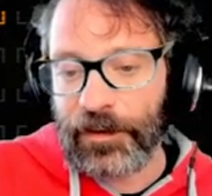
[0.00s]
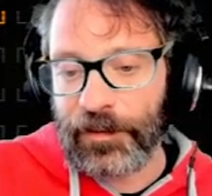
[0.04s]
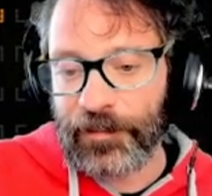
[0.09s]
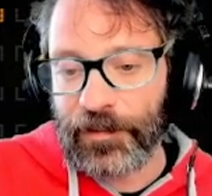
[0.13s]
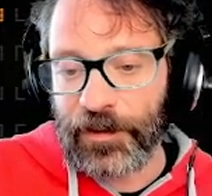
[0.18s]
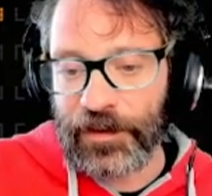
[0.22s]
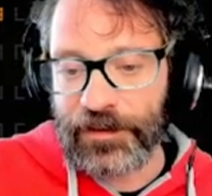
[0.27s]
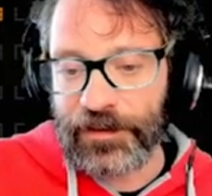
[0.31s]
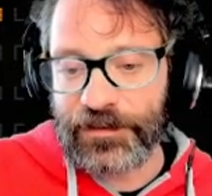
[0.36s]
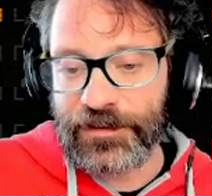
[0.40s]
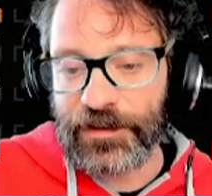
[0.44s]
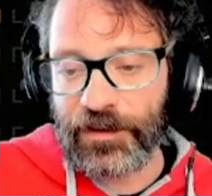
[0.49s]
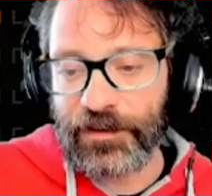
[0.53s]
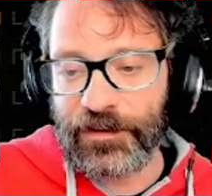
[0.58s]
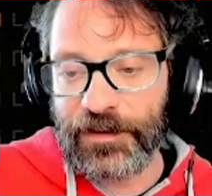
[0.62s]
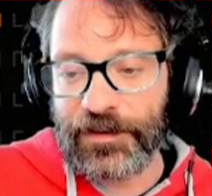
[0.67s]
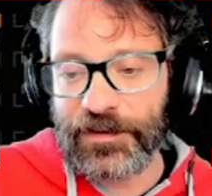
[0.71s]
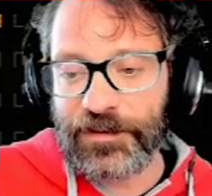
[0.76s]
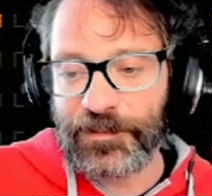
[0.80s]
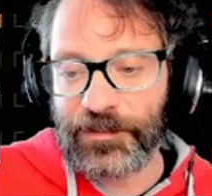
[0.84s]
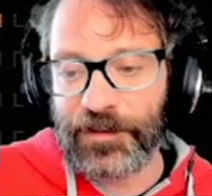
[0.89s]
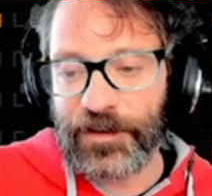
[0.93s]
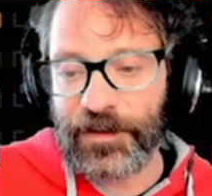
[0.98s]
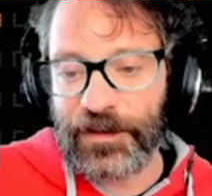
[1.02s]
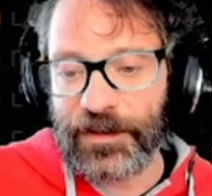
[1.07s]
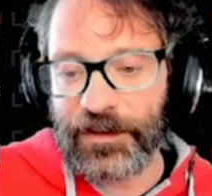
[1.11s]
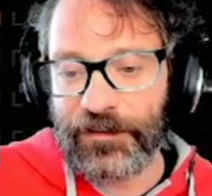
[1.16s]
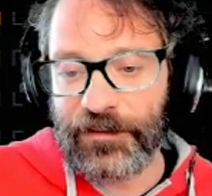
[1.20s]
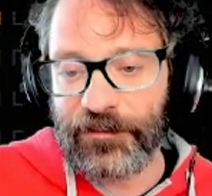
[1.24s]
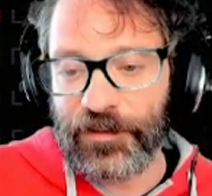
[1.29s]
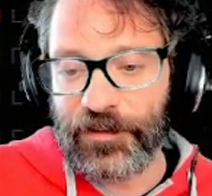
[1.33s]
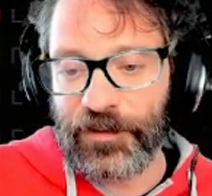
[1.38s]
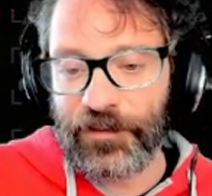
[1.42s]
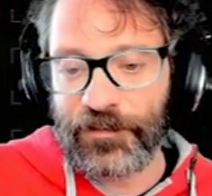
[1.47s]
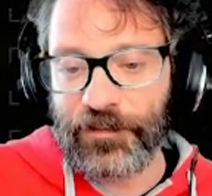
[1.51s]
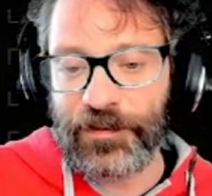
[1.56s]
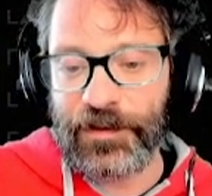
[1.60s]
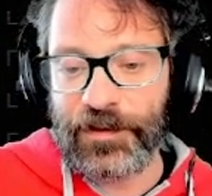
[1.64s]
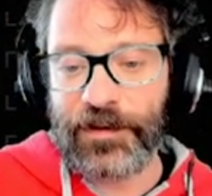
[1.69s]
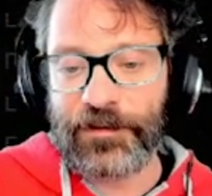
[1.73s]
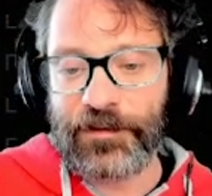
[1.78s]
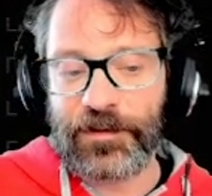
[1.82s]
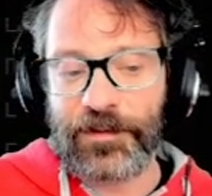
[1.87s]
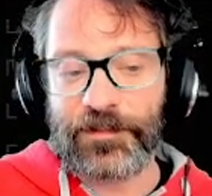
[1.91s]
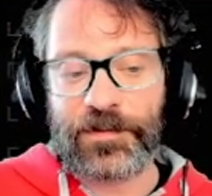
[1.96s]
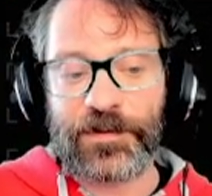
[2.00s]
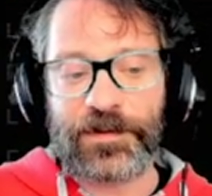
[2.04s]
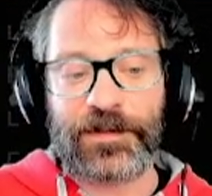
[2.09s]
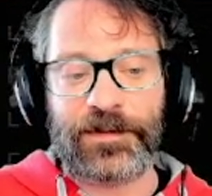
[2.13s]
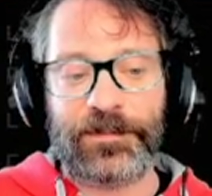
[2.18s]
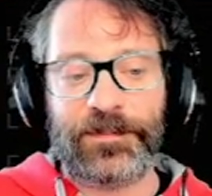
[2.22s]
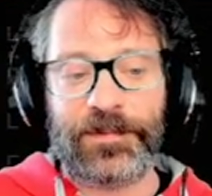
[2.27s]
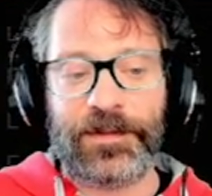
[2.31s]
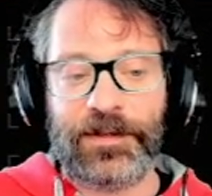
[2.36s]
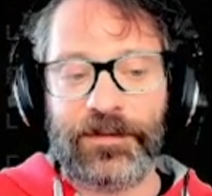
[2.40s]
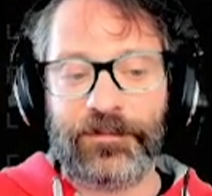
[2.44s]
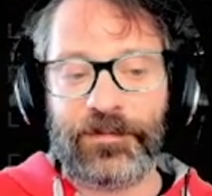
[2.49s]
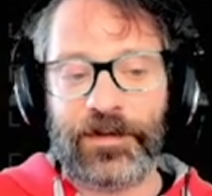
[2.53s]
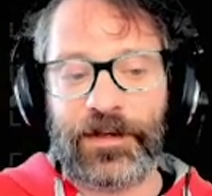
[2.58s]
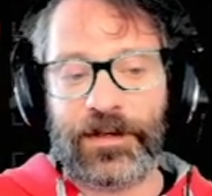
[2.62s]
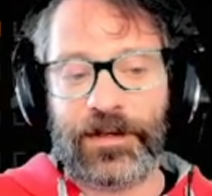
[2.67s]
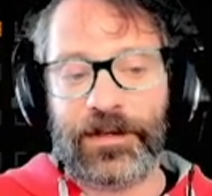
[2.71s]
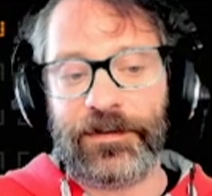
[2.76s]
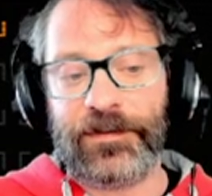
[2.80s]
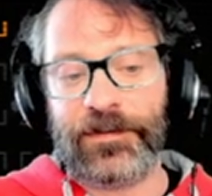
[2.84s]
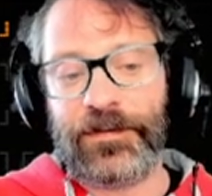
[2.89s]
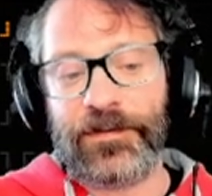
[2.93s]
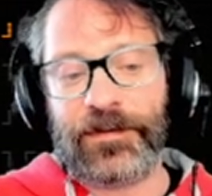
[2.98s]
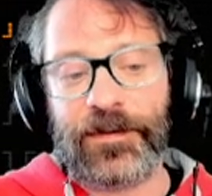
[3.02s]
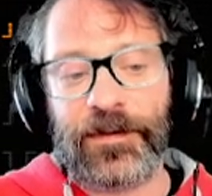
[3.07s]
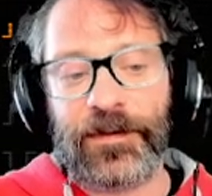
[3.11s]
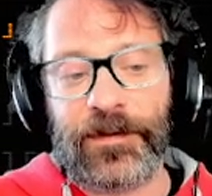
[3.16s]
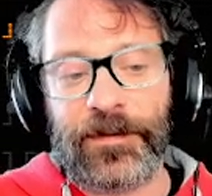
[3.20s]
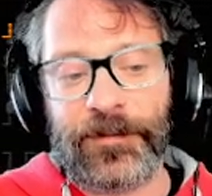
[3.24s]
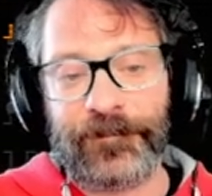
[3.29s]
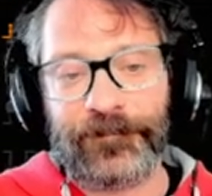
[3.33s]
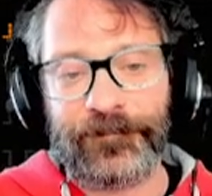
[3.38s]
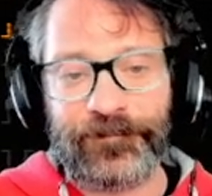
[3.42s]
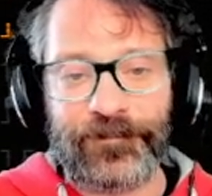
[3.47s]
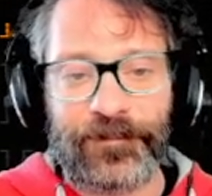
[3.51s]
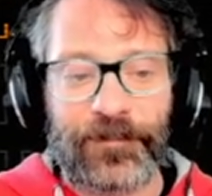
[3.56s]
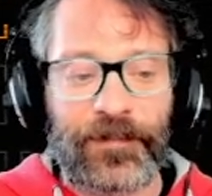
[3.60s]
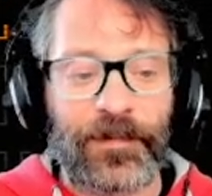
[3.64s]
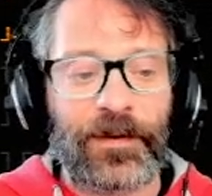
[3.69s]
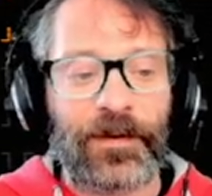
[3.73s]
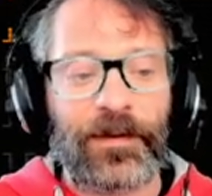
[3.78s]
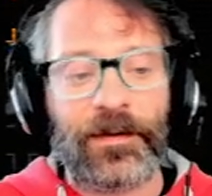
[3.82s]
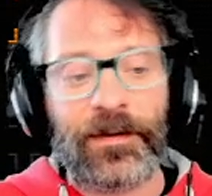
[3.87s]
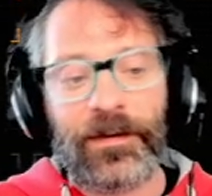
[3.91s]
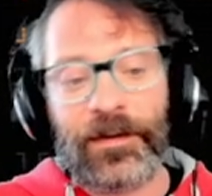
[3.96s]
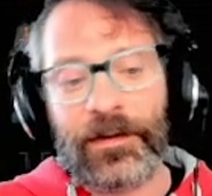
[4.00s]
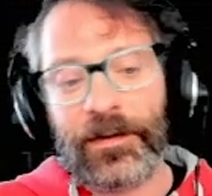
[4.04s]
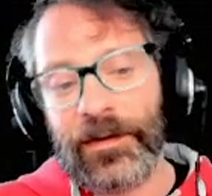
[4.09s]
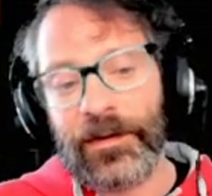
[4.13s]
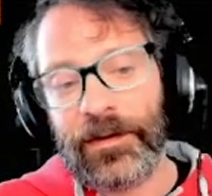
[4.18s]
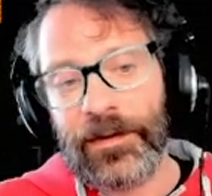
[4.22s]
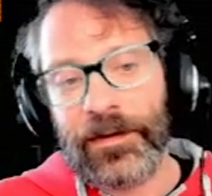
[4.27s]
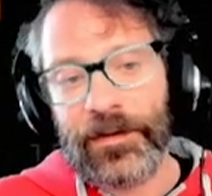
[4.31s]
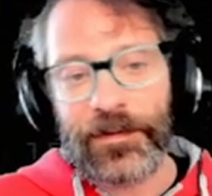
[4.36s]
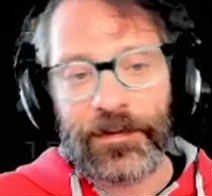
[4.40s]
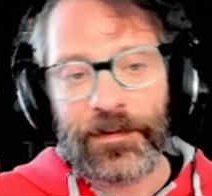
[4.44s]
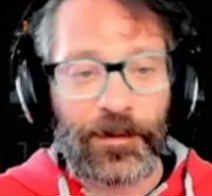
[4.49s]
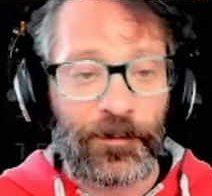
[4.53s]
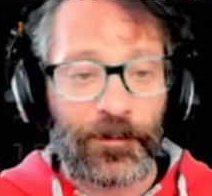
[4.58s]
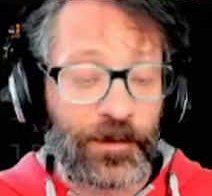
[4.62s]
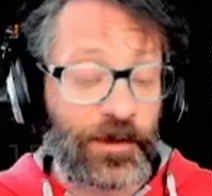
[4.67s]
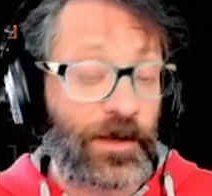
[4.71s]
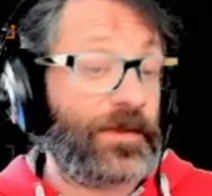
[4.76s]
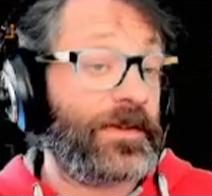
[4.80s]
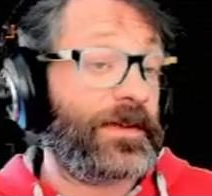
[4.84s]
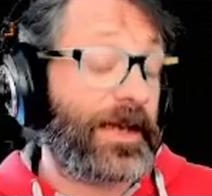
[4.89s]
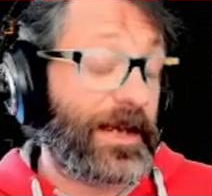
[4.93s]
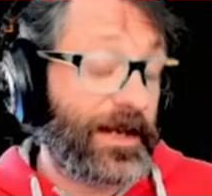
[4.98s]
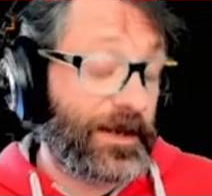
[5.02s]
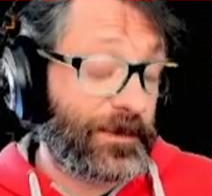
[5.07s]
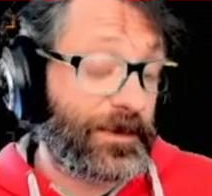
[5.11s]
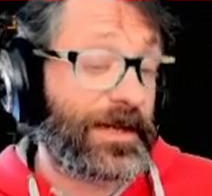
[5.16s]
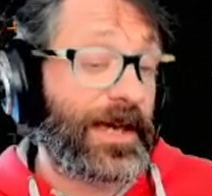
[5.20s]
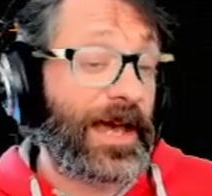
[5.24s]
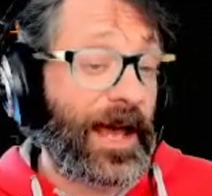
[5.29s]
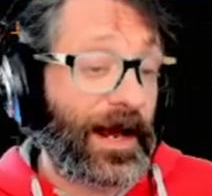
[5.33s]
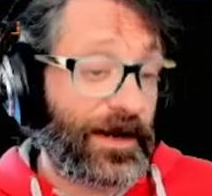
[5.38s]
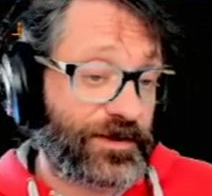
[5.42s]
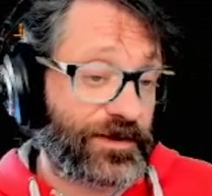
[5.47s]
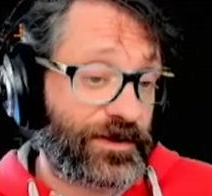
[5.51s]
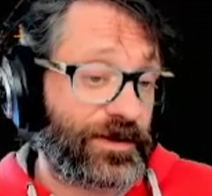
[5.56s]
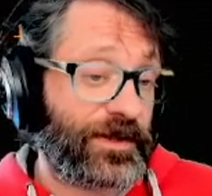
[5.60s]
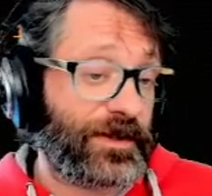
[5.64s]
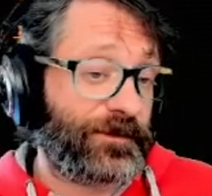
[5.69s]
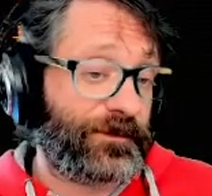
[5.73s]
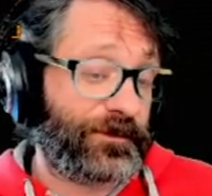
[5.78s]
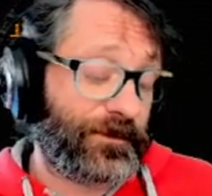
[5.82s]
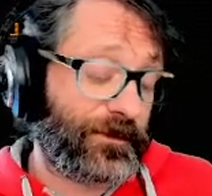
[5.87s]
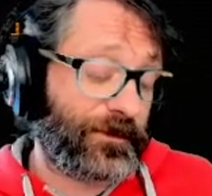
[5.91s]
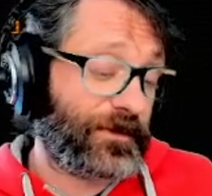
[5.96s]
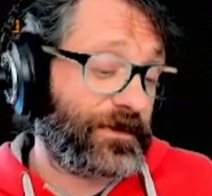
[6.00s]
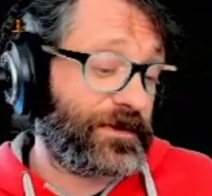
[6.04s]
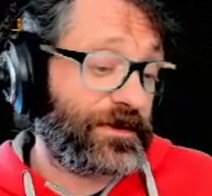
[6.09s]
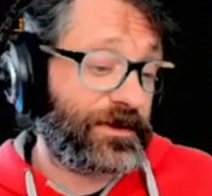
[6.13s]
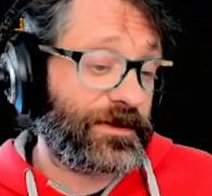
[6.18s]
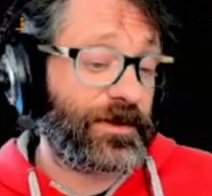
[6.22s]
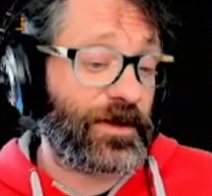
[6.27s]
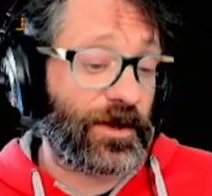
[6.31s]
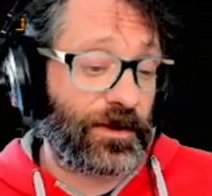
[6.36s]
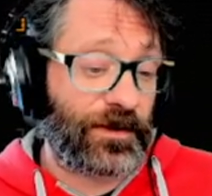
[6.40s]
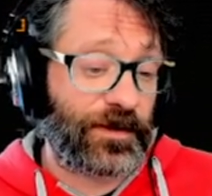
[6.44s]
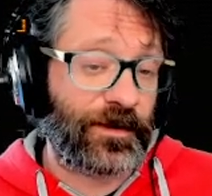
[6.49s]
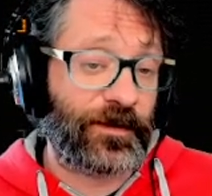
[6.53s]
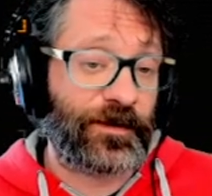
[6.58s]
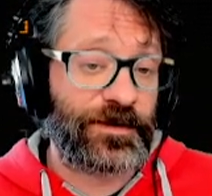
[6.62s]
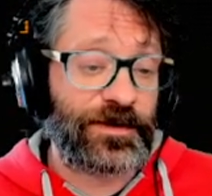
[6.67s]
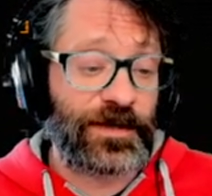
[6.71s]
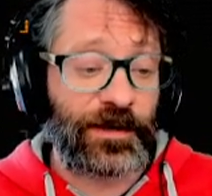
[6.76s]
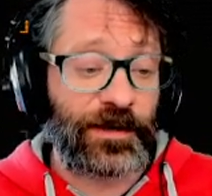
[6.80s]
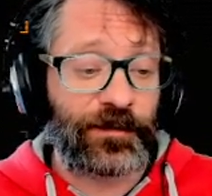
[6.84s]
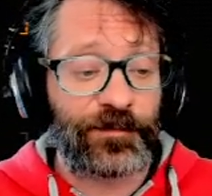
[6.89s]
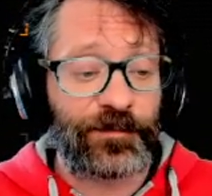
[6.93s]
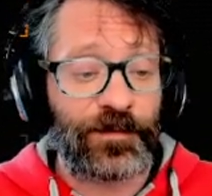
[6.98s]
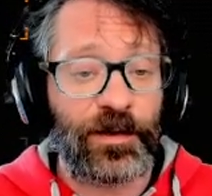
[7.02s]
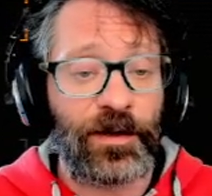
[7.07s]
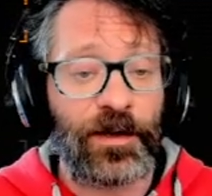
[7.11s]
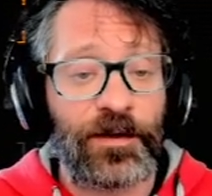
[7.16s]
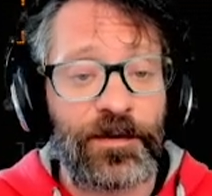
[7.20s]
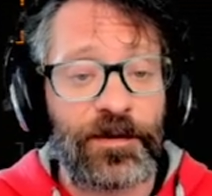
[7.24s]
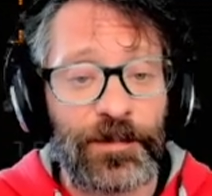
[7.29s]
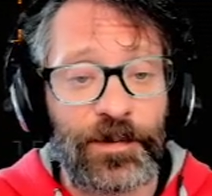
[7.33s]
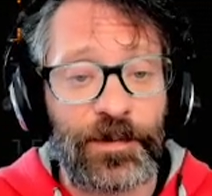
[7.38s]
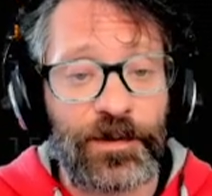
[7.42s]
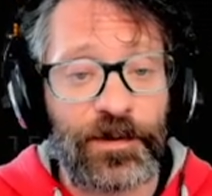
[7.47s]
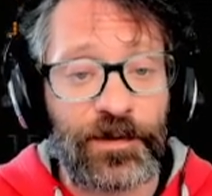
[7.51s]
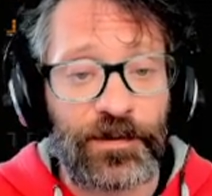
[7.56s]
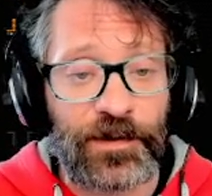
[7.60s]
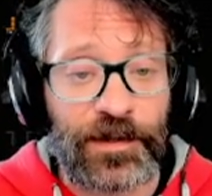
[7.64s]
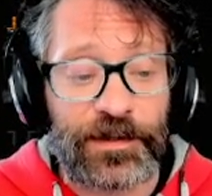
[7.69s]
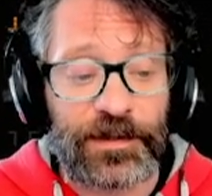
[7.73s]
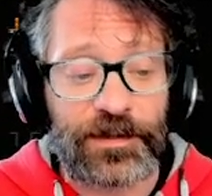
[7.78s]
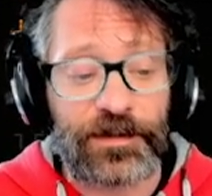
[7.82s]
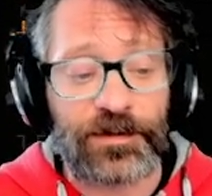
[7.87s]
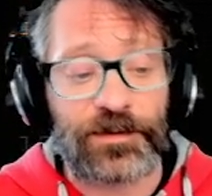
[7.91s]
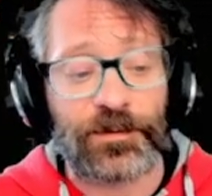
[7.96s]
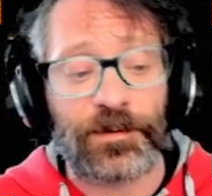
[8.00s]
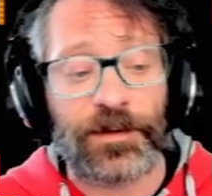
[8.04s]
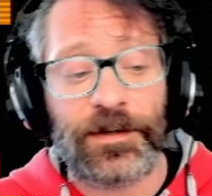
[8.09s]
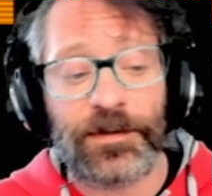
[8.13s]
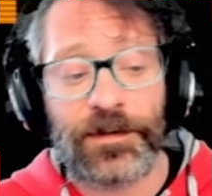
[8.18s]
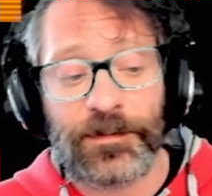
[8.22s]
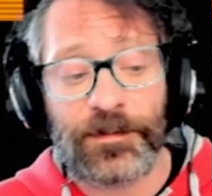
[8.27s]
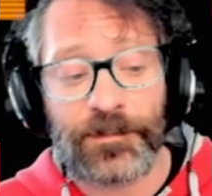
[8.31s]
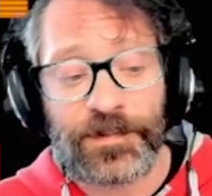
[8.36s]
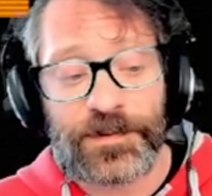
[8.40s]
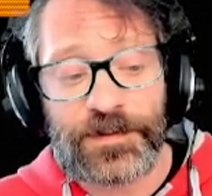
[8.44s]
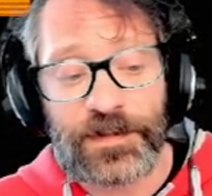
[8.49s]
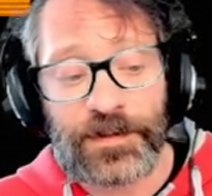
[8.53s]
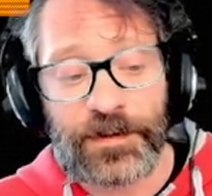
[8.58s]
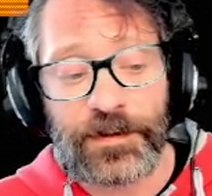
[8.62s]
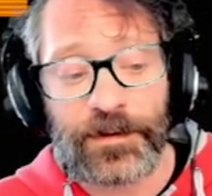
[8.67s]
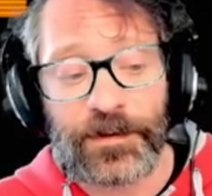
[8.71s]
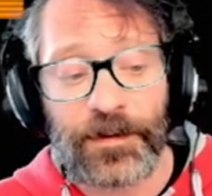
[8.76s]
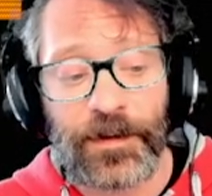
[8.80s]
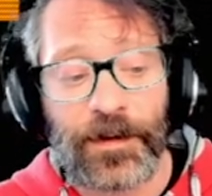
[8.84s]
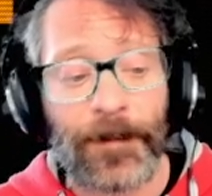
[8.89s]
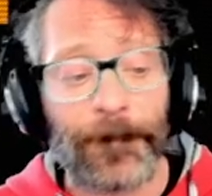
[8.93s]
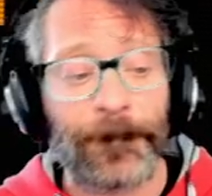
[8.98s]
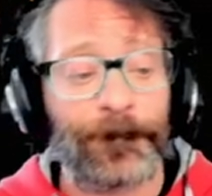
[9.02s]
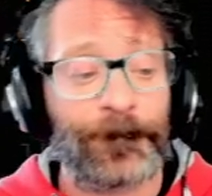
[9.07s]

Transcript: But I don't need to play any of those for now, so I'm just going to pick it around. So there we go. The enemy actually got their attack first because I didn't do anything particular.